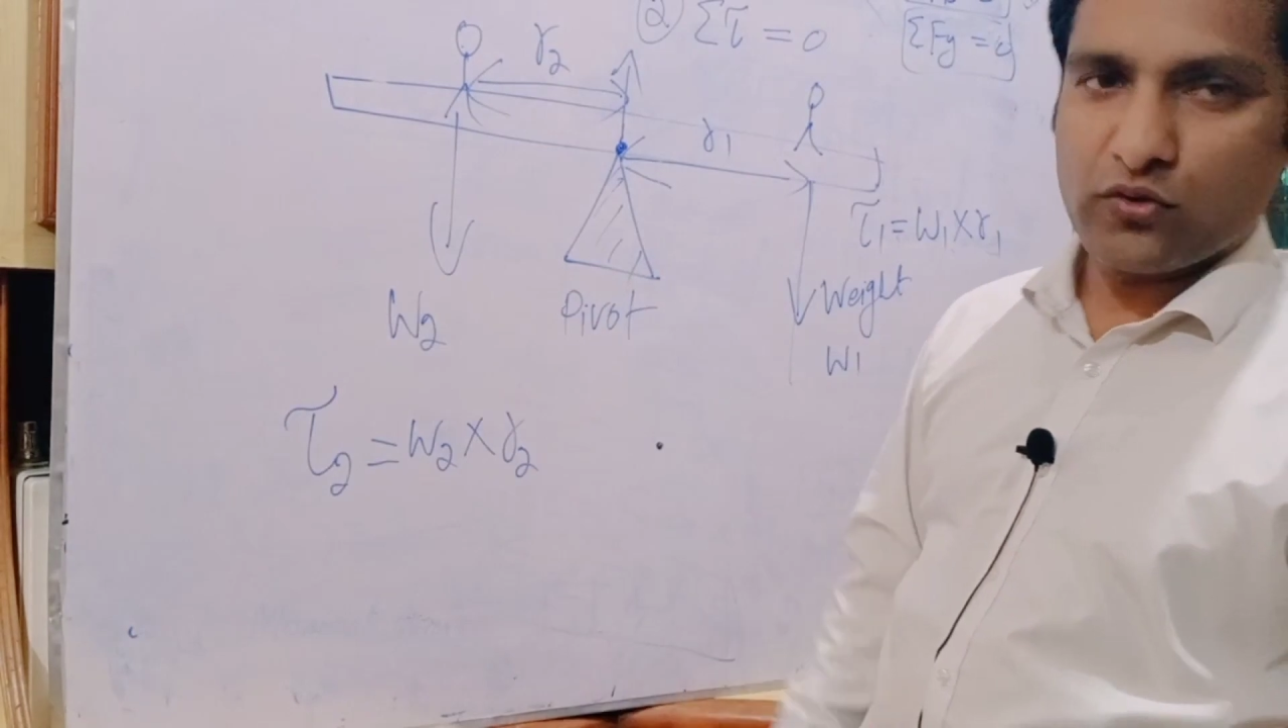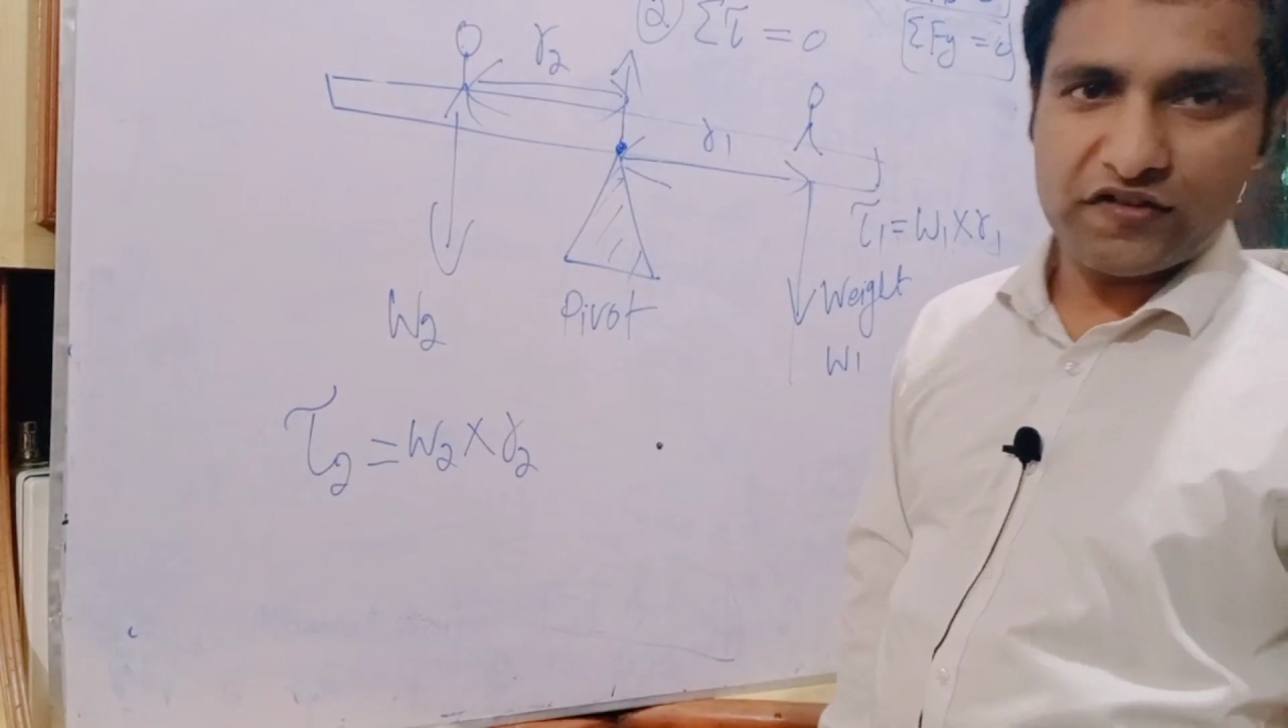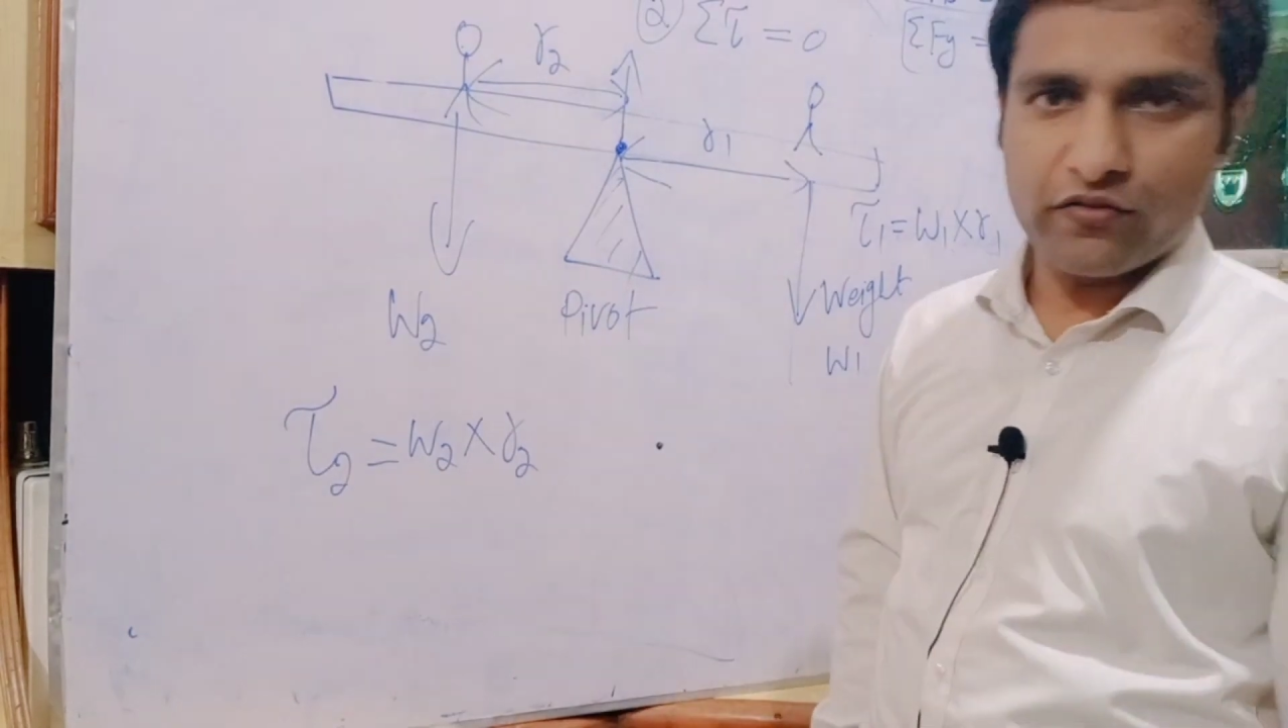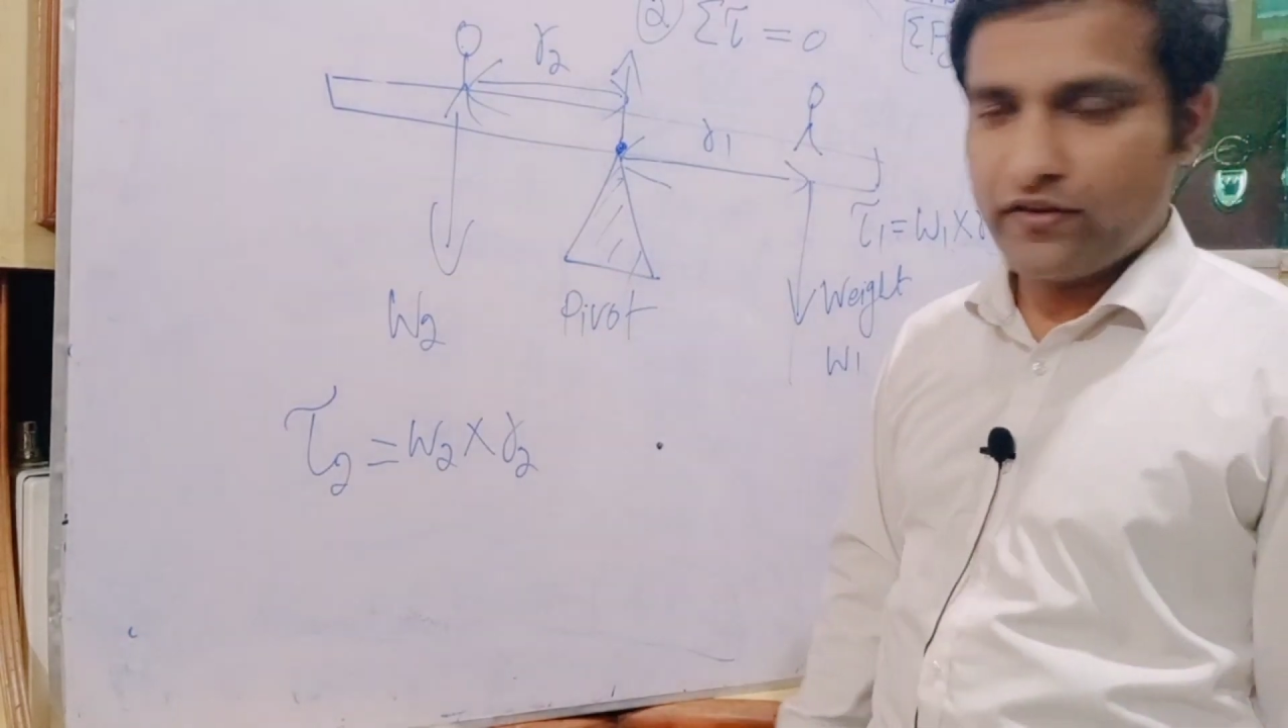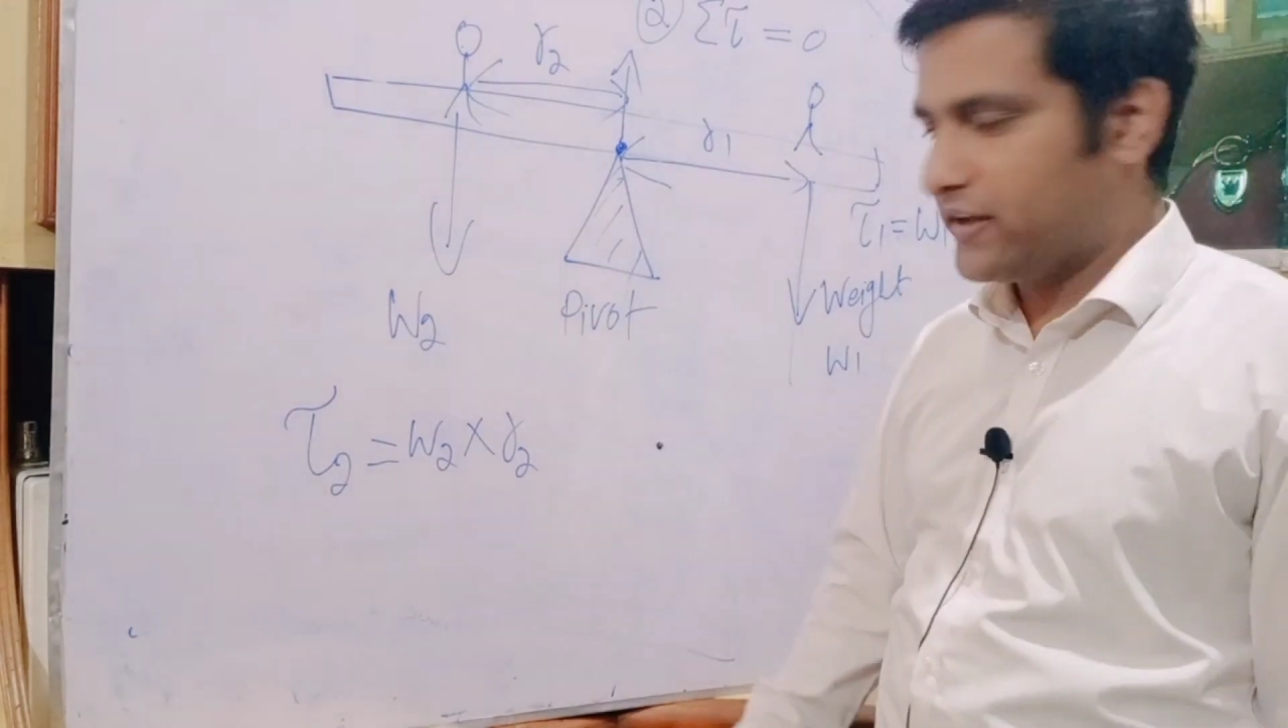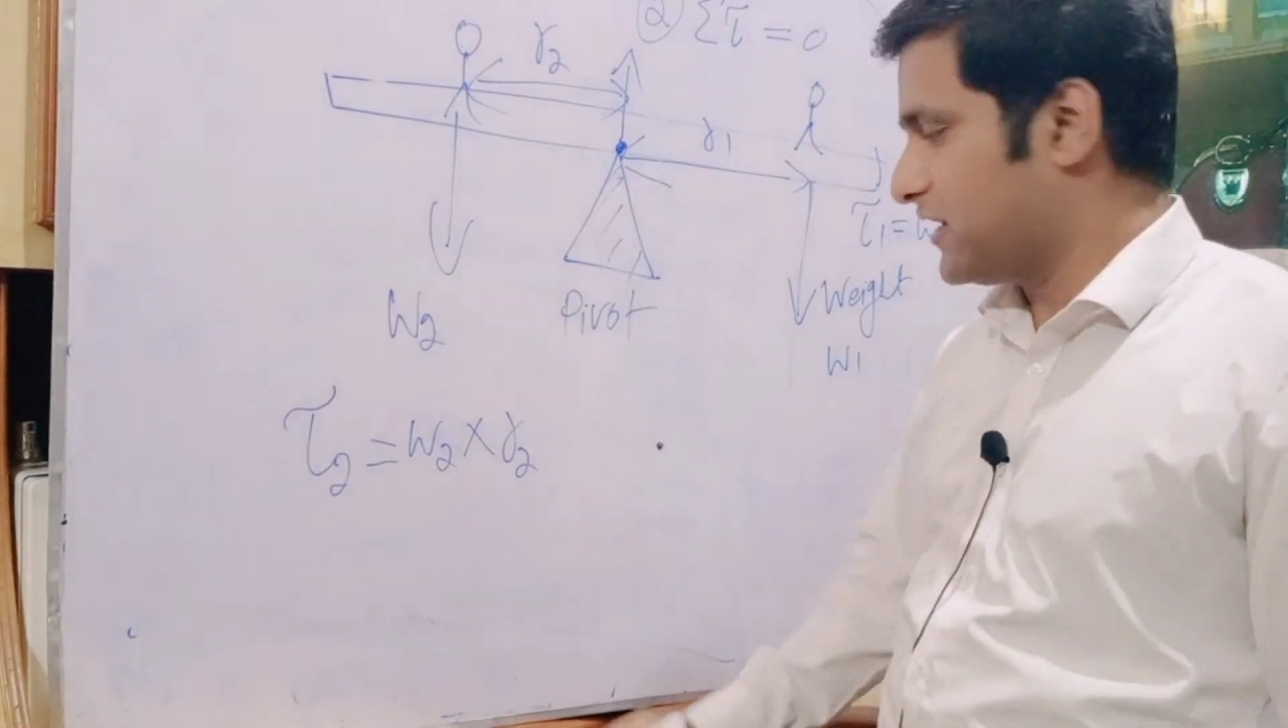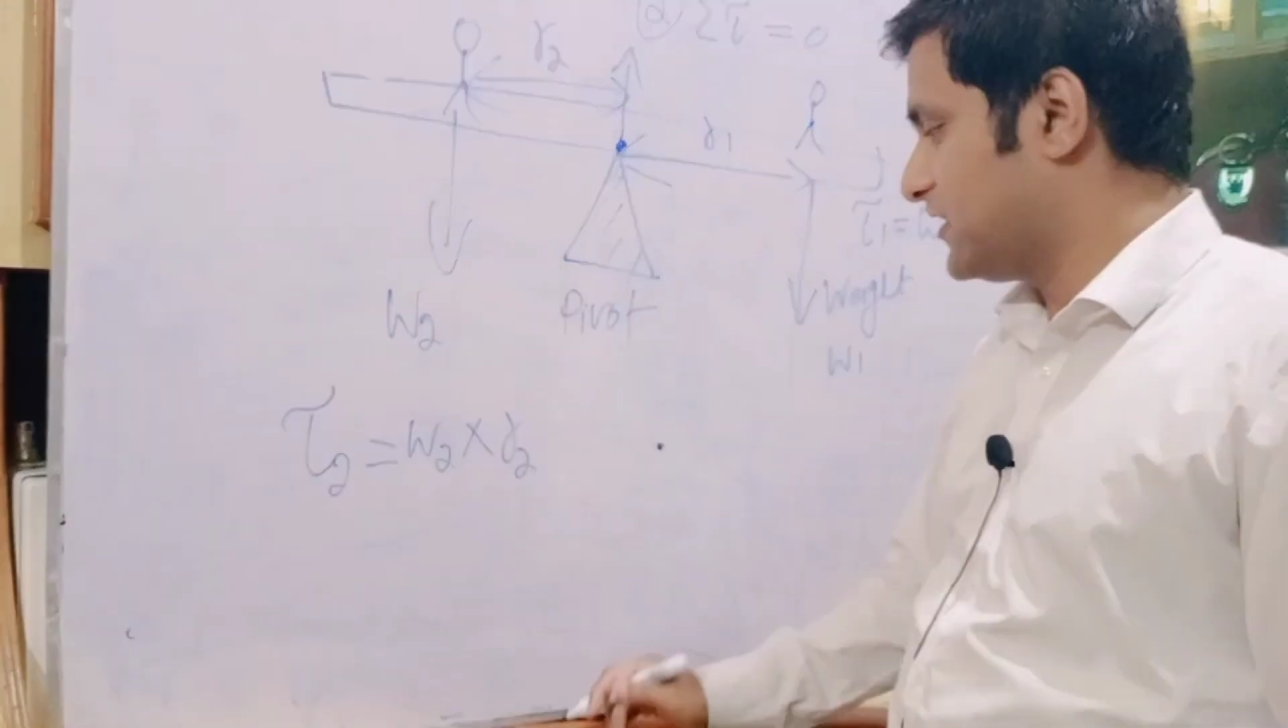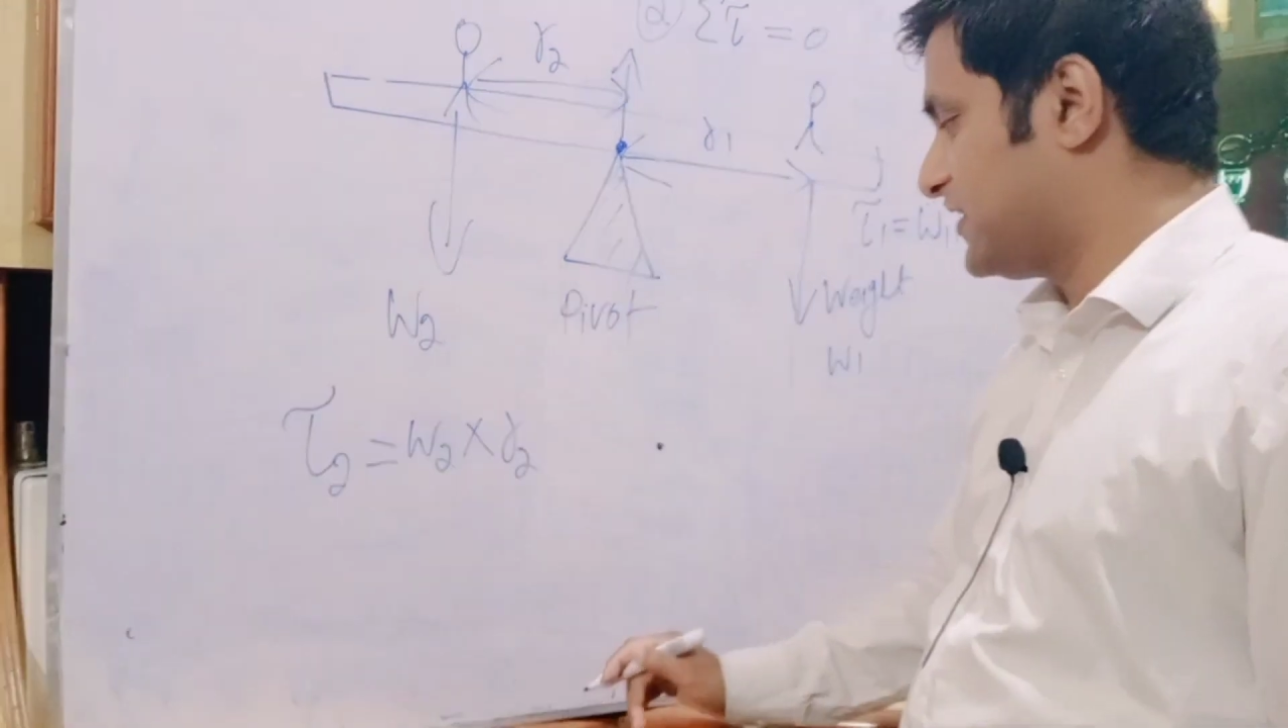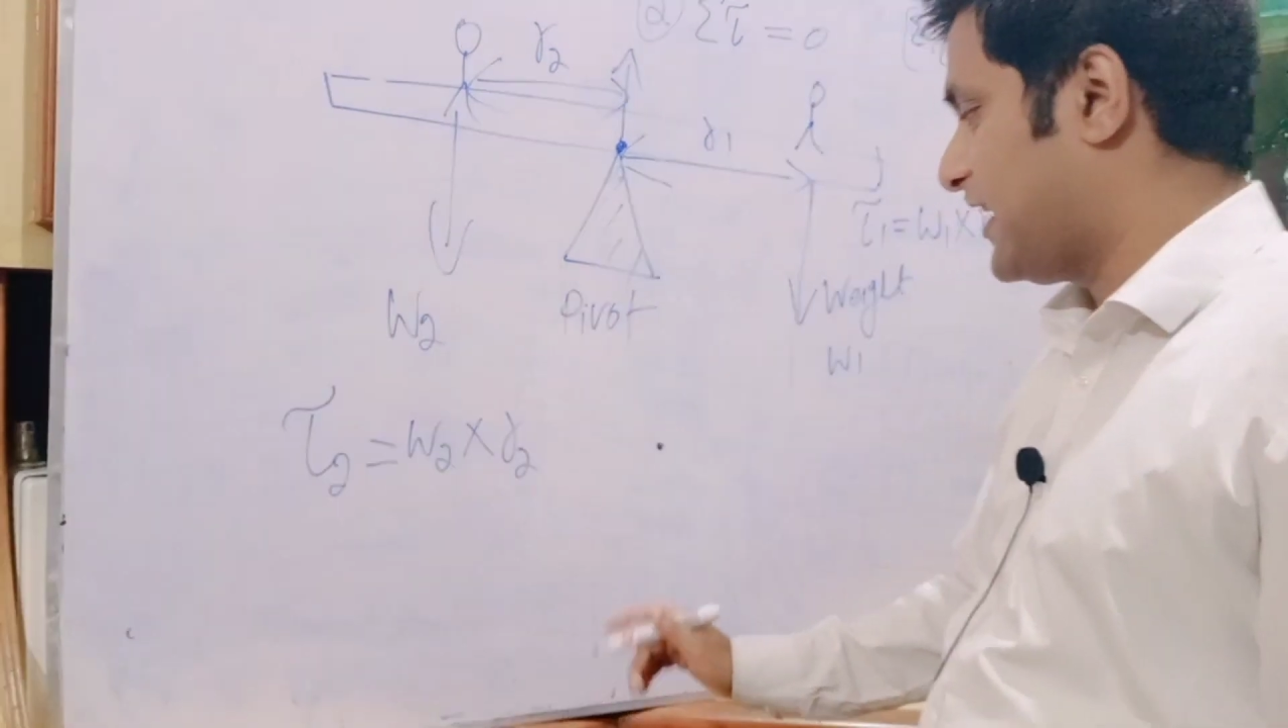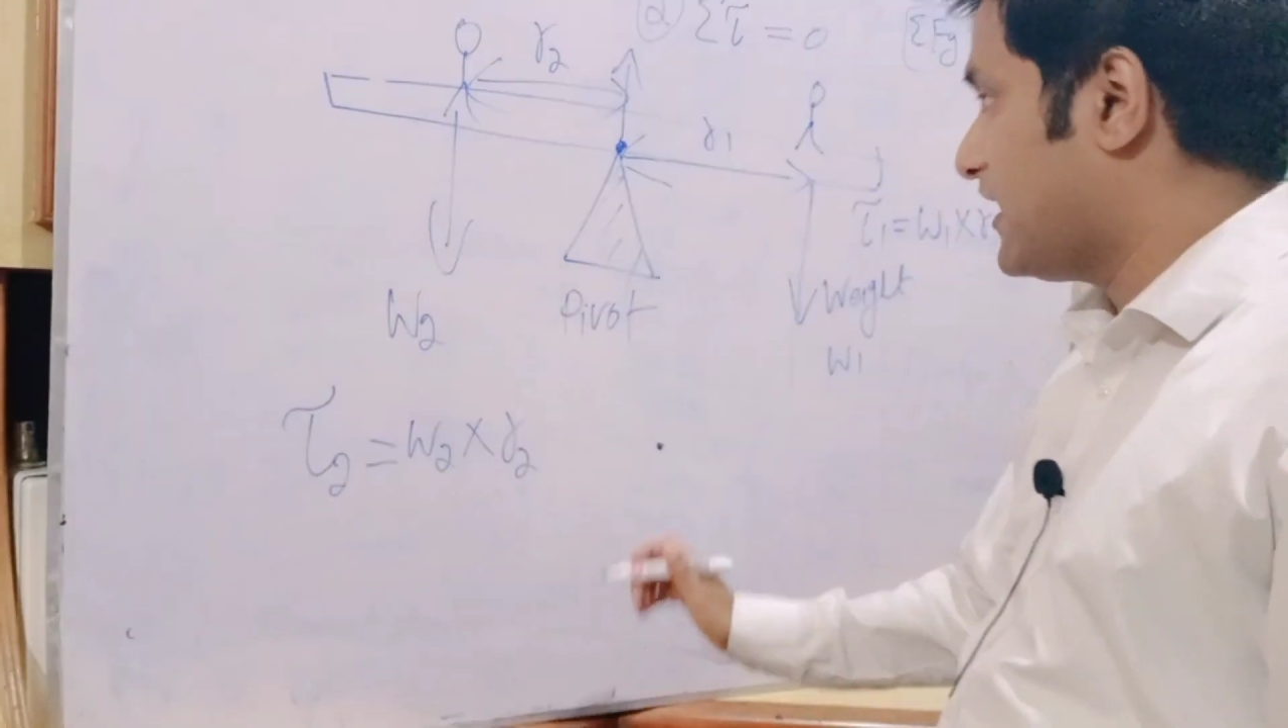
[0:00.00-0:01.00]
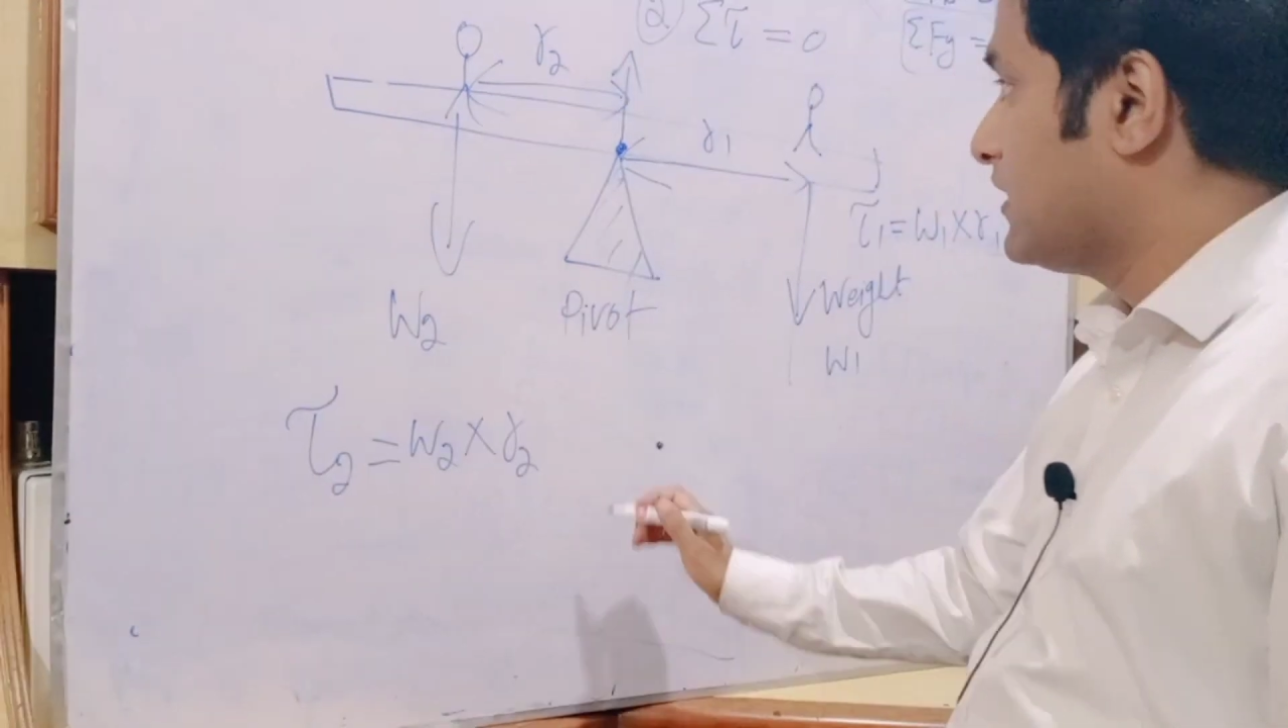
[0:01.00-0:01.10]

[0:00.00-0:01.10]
So you can say